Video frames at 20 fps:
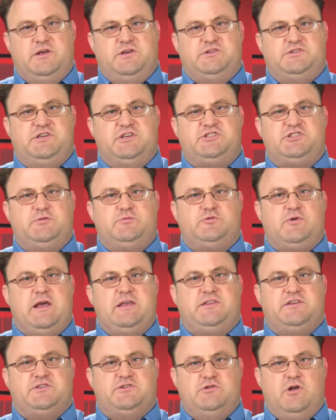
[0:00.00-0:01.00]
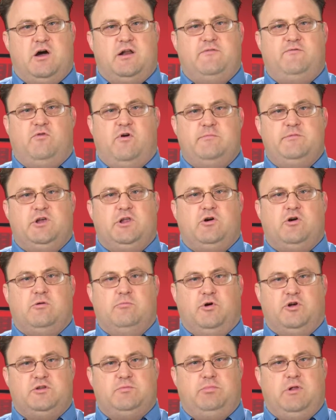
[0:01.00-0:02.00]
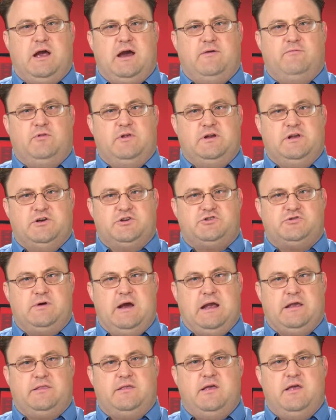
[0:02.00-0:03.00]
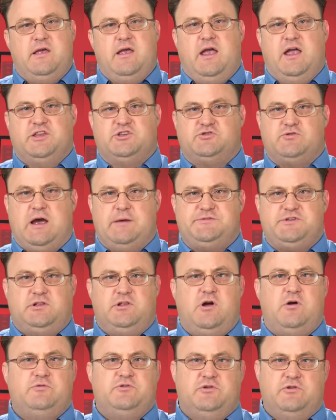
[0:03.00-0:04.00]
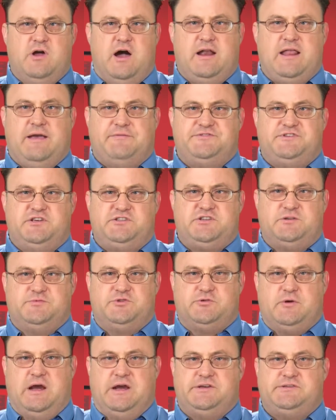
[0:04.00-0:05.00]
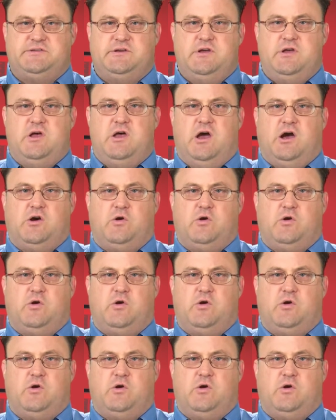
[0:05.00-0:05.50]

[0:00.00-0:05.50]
System strength is not a formula or multiplier of linear strength, and straps alone do not have system strengths. A